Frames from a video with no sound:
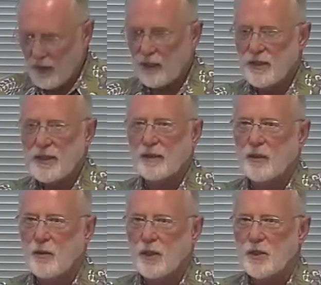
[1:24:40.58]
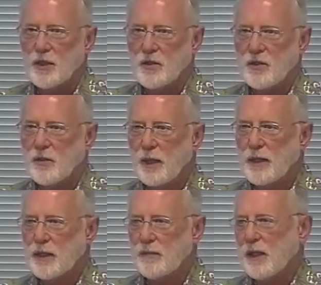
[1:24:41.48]
then the second question is, do I
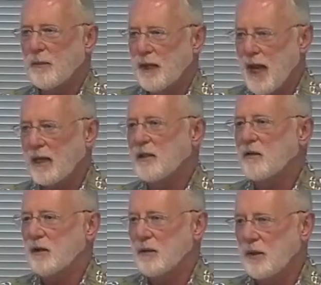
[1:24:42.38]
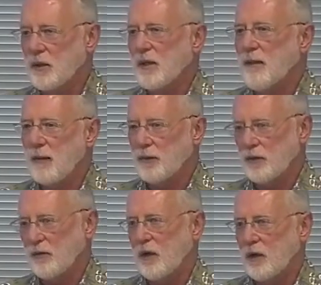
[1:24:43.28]
need to become an active community member
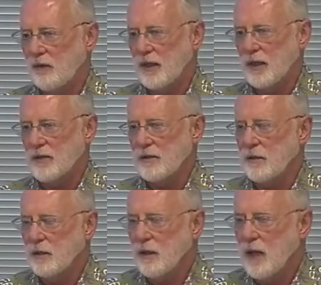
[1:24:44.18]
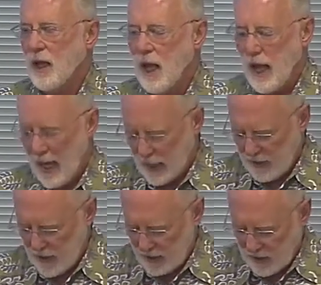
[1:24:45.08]
for all of these? And I
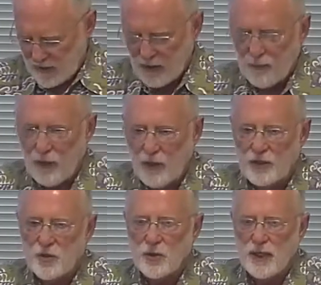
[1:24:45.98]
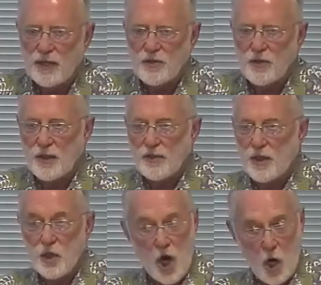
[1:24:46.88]
think the simple and short answer is
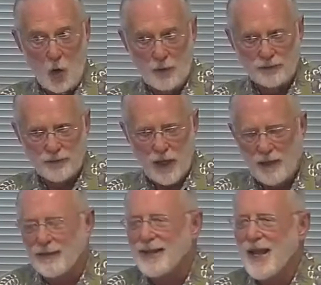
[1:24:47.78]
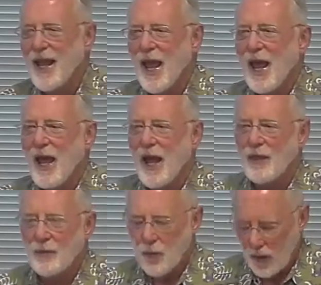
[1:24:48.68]
no.
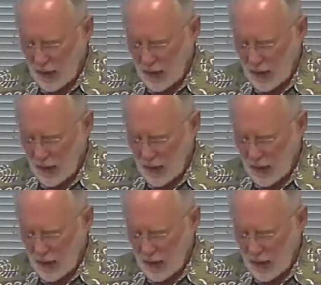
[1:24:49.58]
And the more